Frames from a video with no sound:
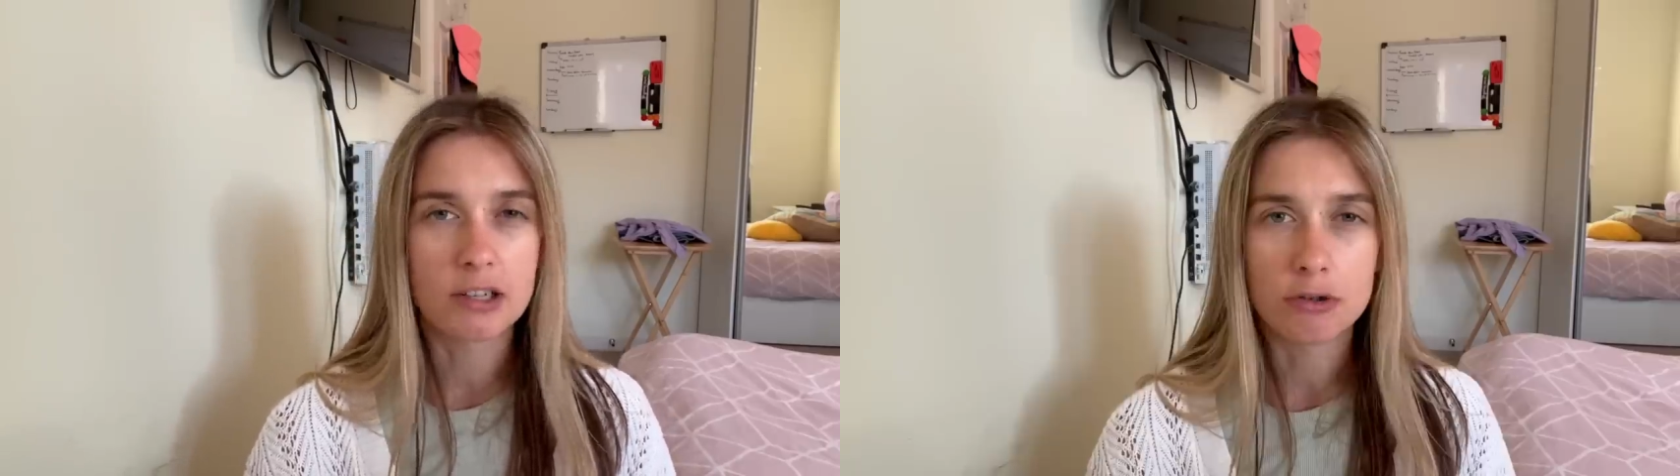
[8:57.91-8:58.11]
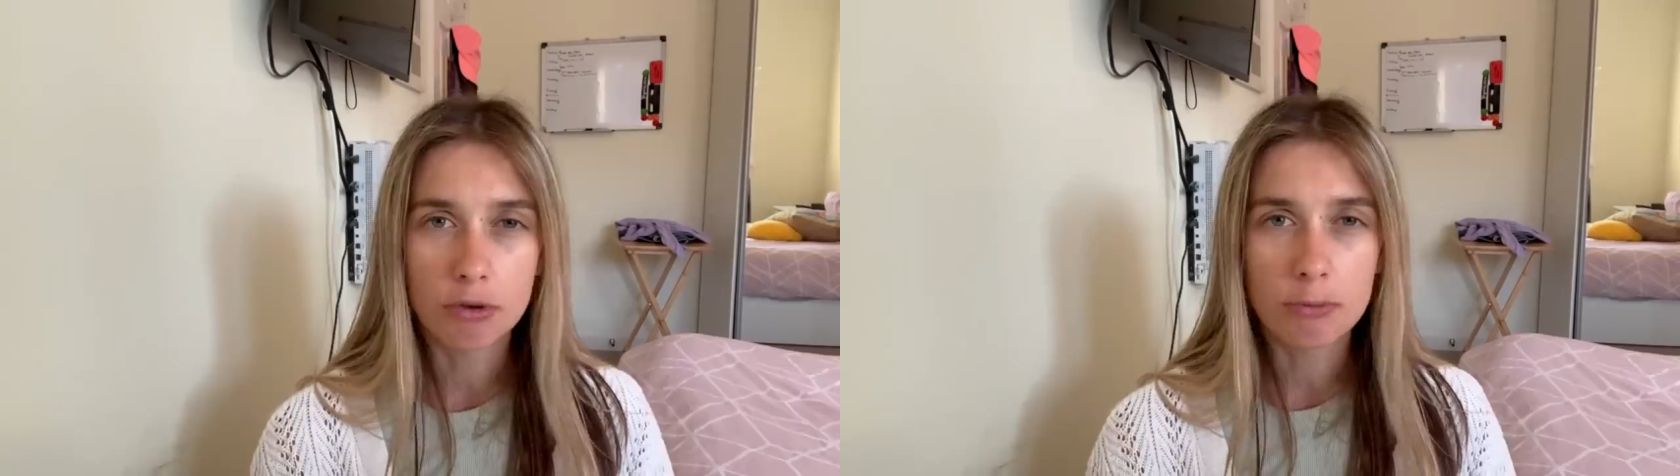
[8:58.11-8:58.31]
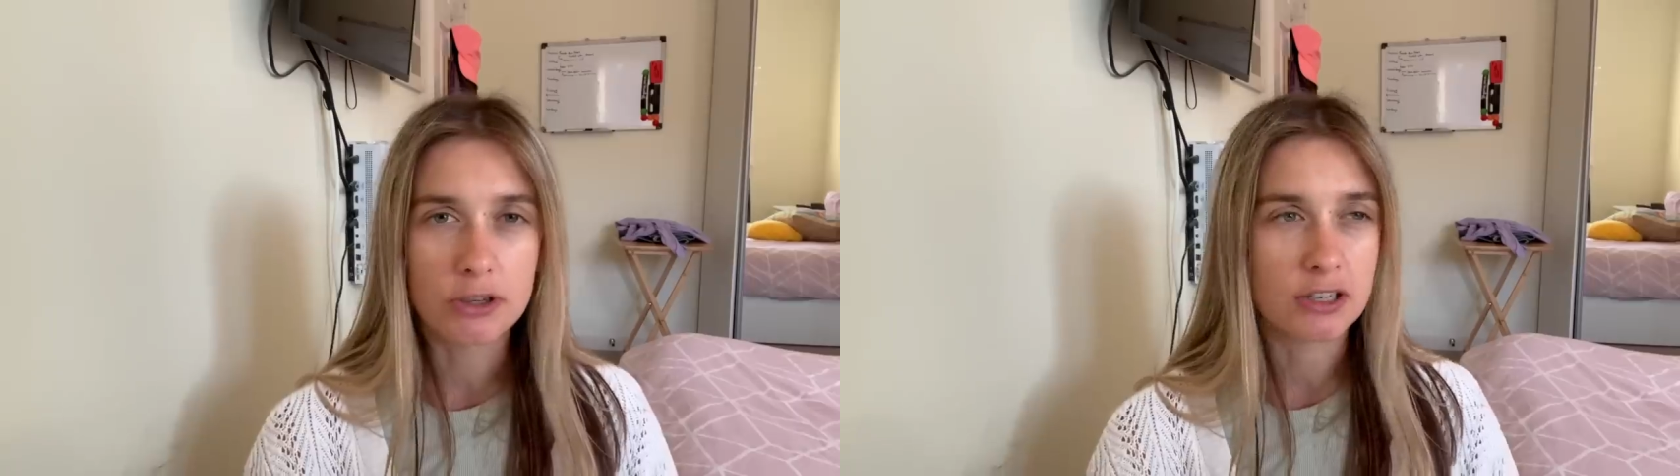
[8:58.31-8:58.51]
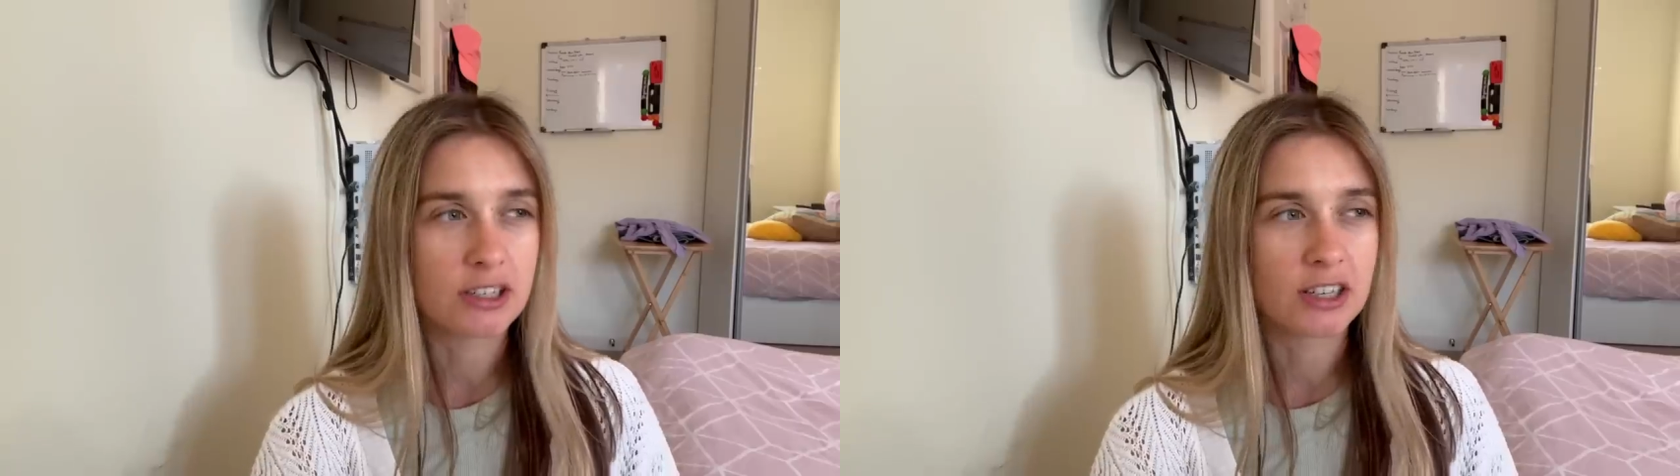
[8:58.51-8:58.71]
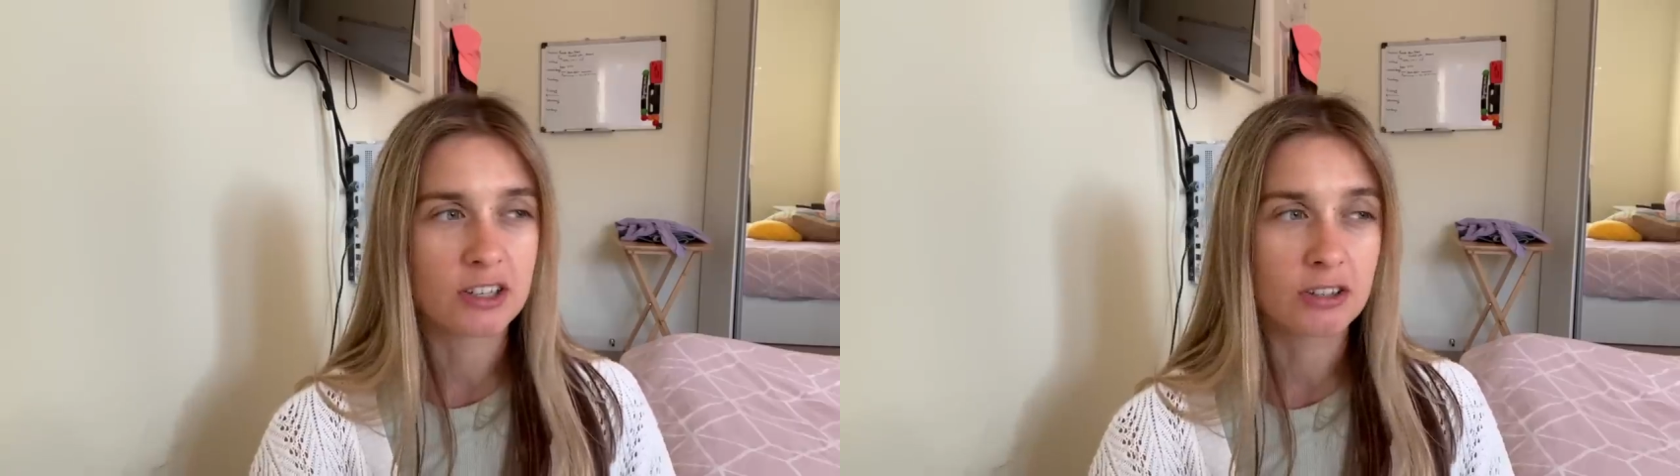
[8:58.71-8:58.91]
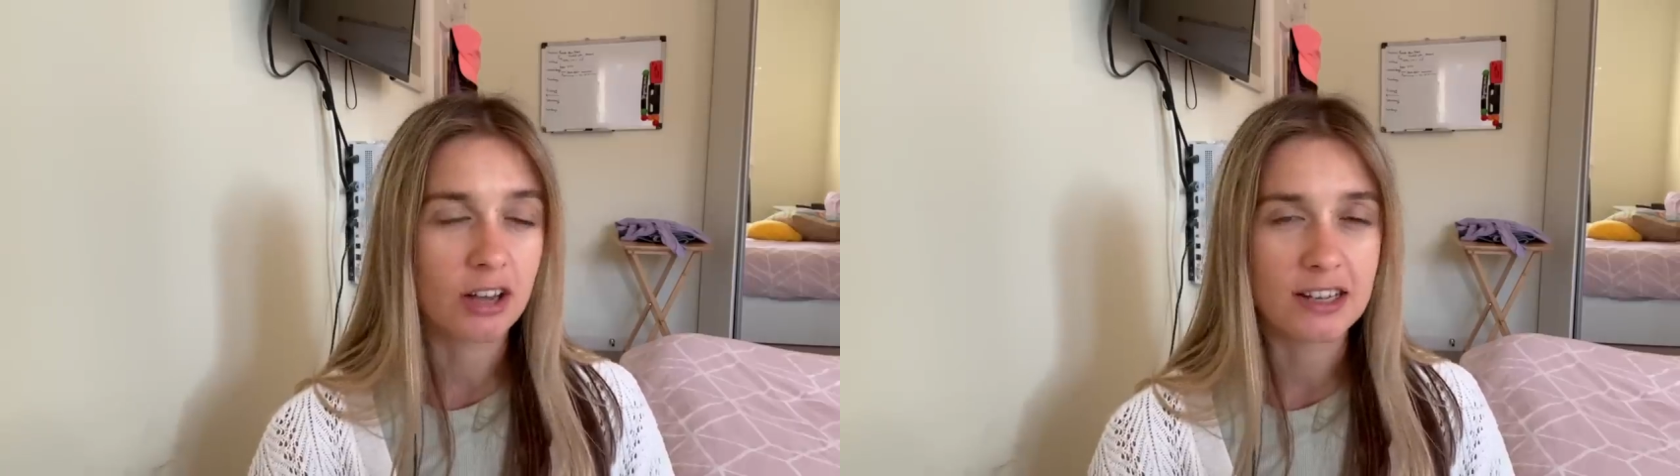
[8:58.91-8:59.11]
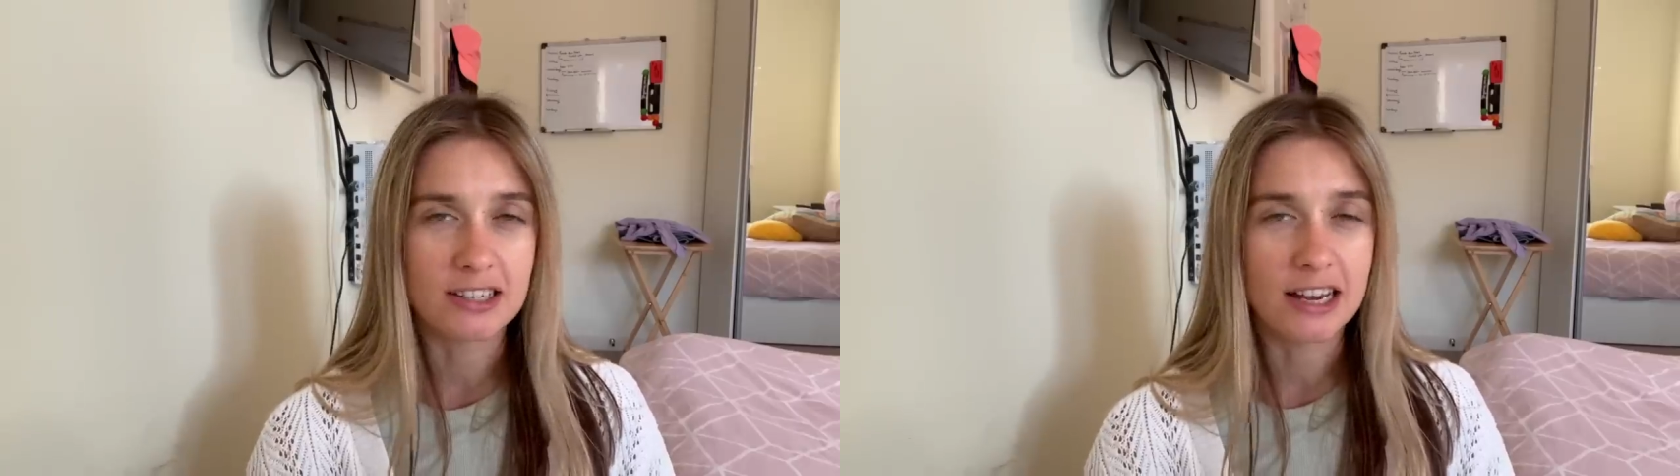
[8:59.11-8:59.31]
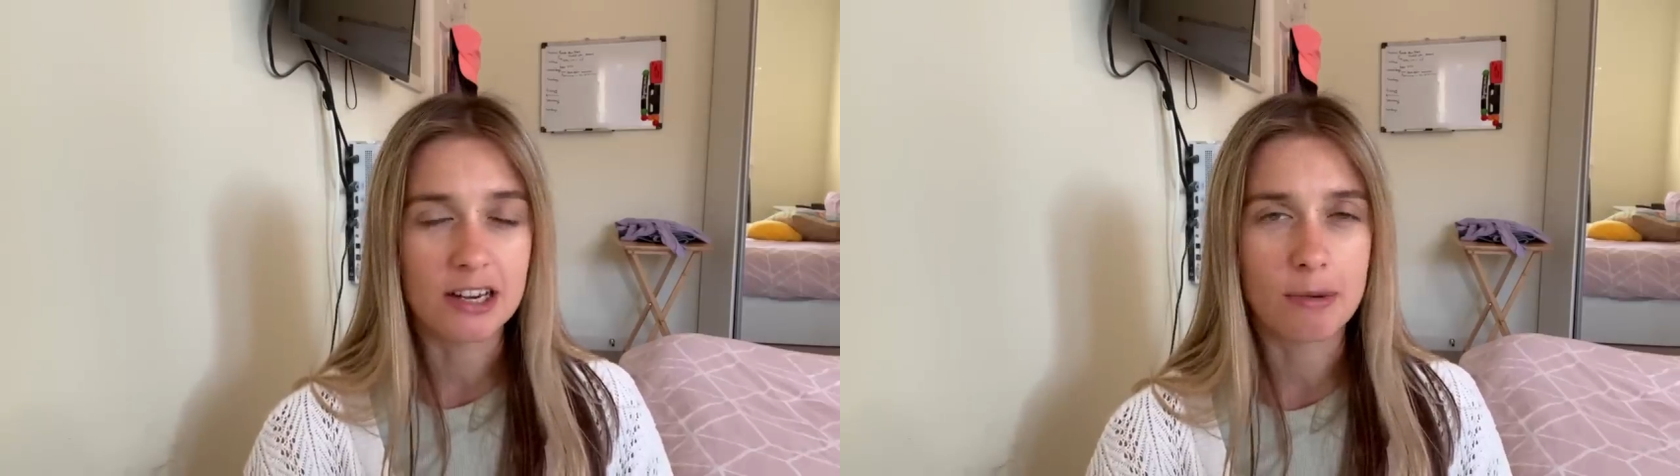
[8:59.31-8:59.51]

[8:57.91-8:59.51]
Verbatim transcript: He's not Moises Caicedo,